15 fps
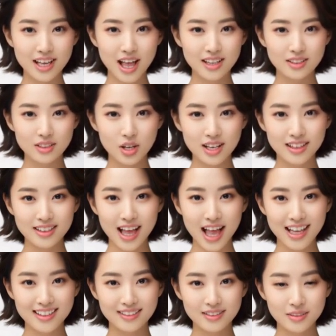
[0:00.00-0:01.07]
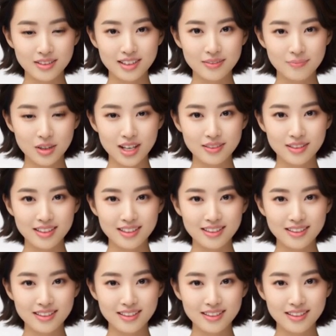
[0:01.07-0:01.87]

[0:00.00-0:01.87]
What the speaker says: and you are taxed on this amount.